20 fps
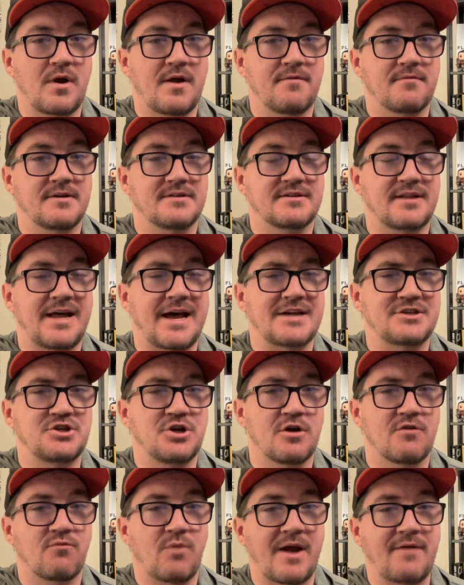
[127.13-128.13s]
his last
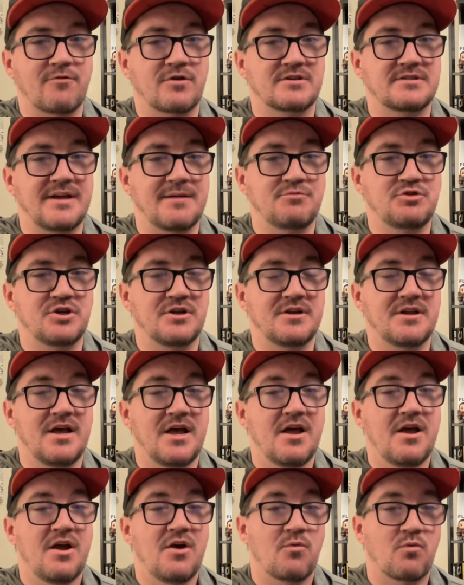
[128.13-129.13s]
year of waiver exemption,
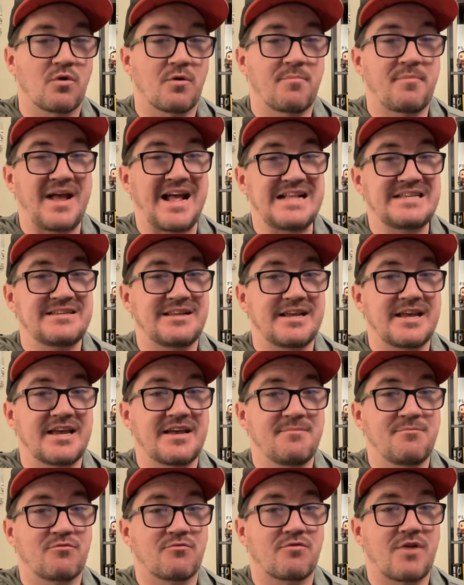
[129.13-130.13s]
we're penciling
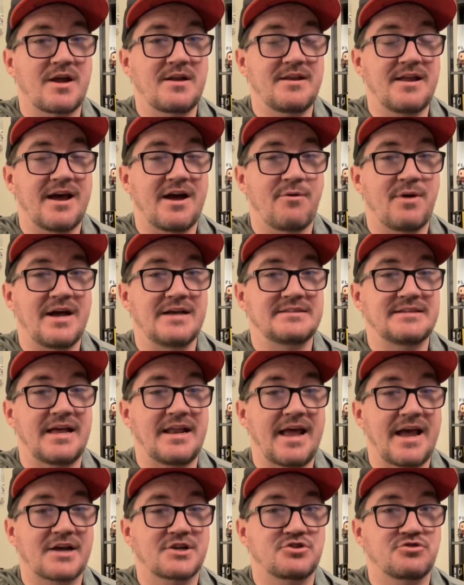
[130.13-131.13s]
him right now as an
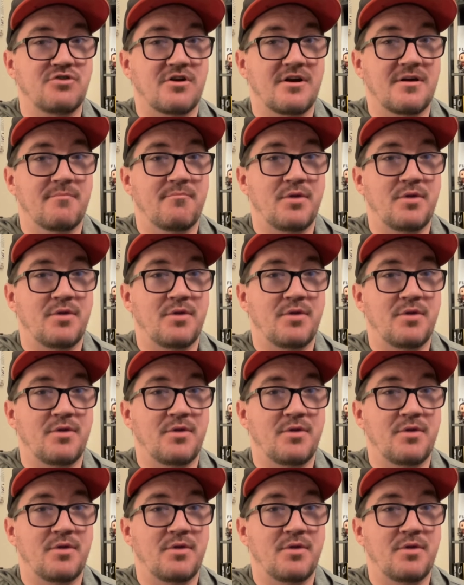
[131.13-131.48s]
extra,